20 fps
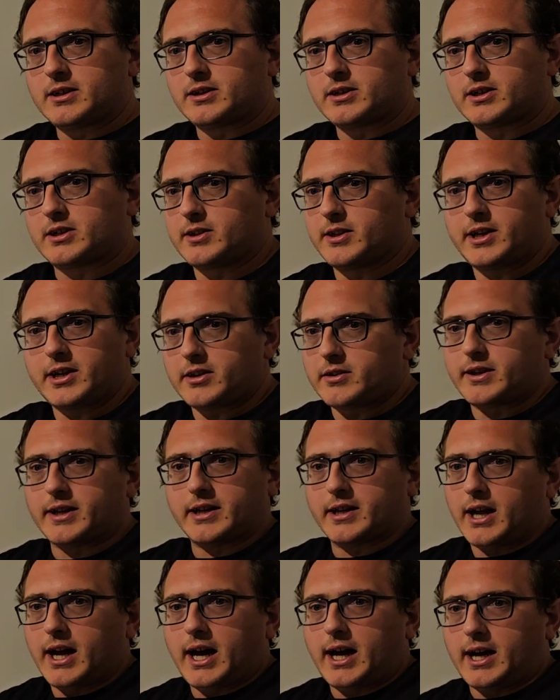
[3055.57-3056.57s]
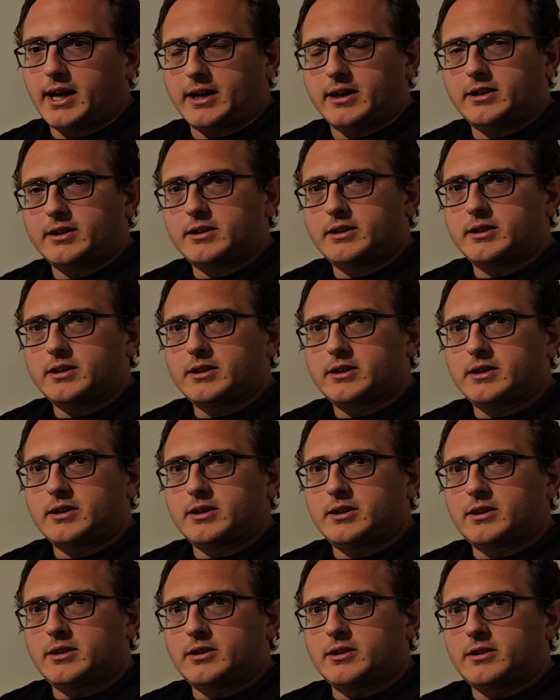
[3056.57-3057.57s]
Clearly not.
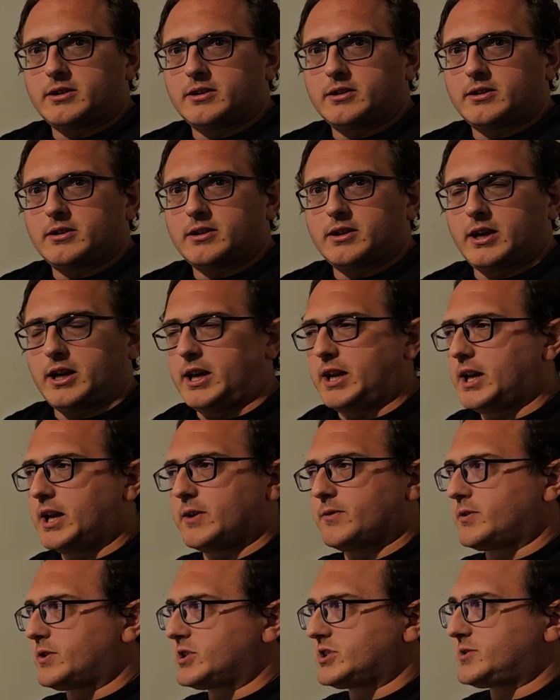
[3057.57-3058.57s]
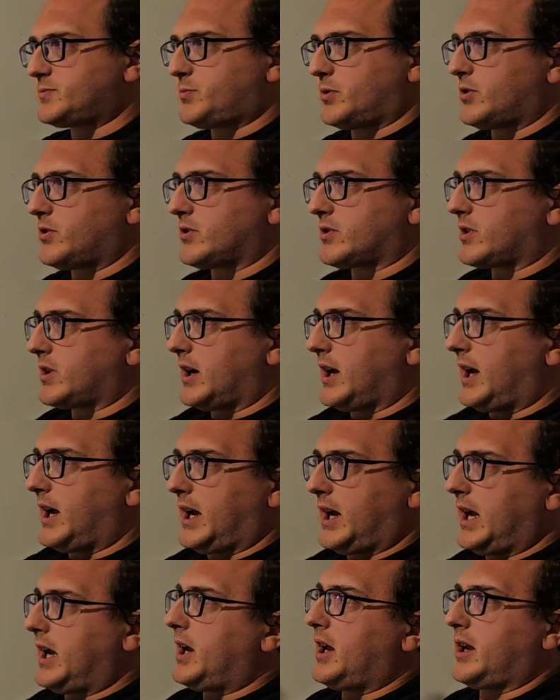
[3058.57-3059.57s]
He never spoke
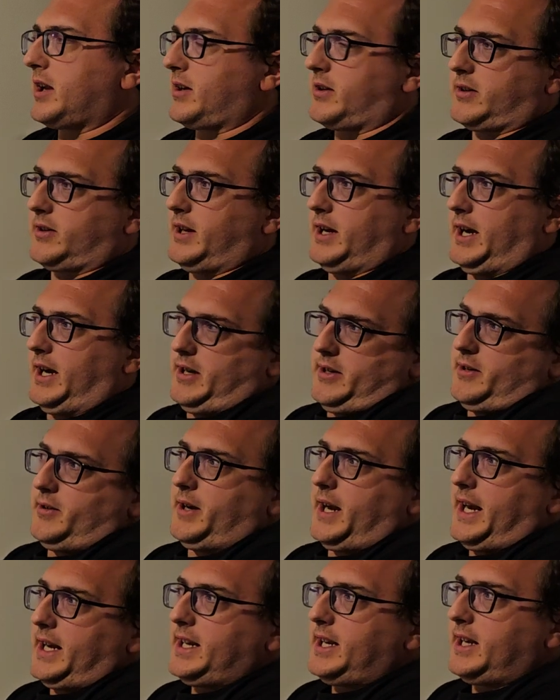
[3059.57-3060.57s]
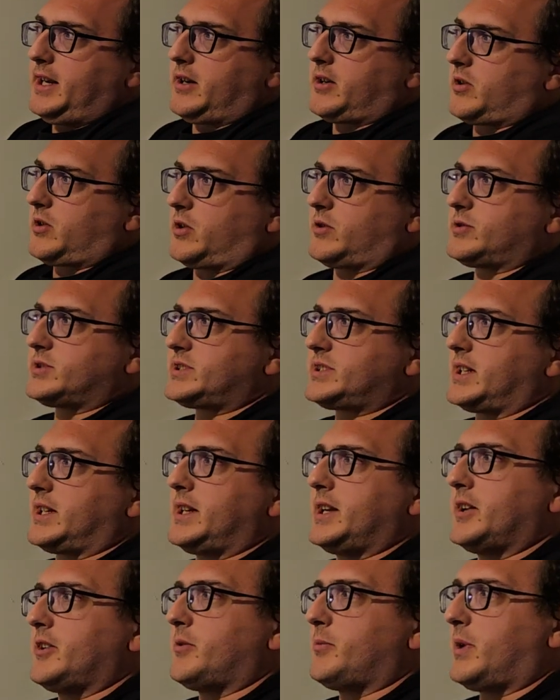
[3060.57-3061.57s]
any close to
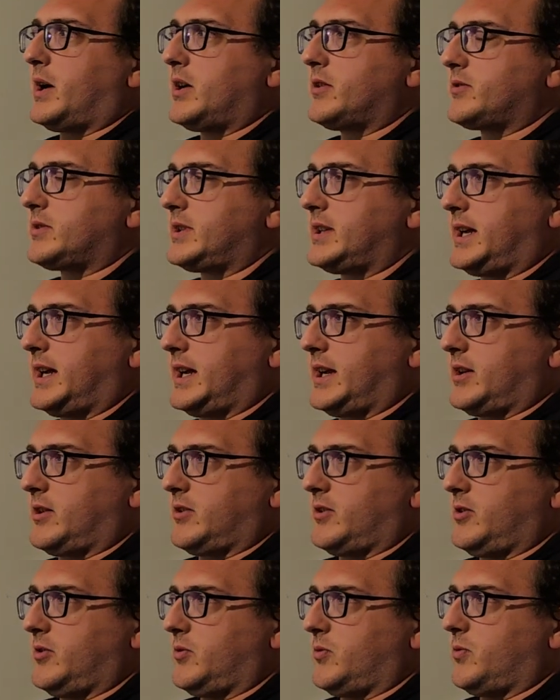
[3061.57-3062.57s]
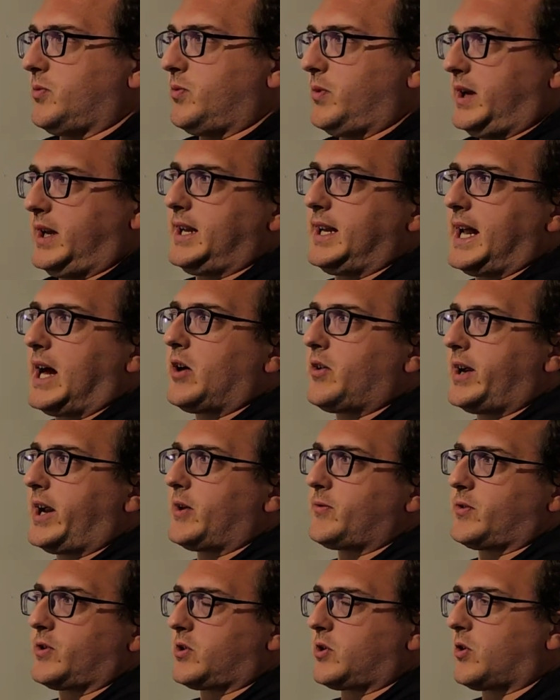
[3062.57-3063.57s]
the amount that we now
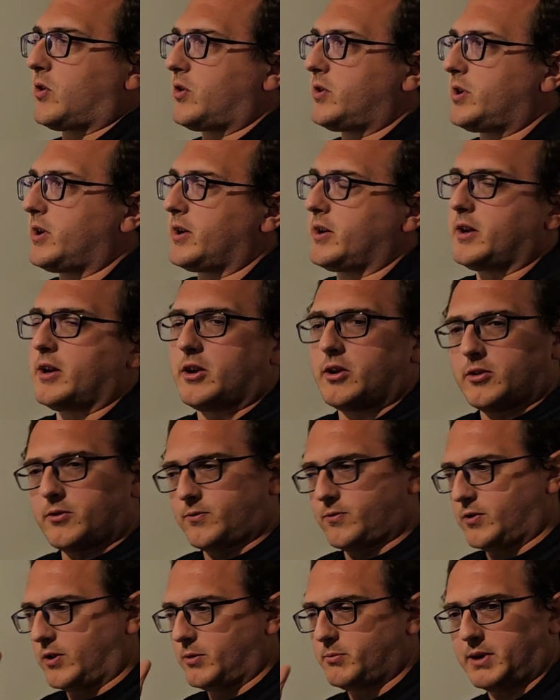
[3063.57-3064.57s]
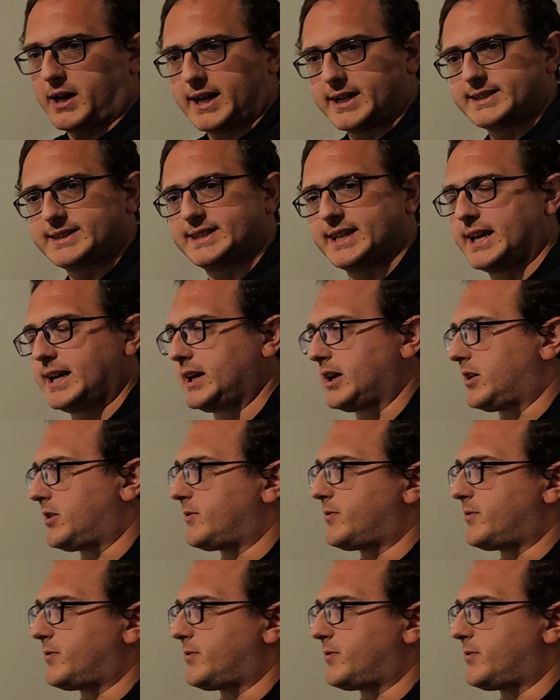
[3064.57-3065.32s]
have recorded from Isaiah,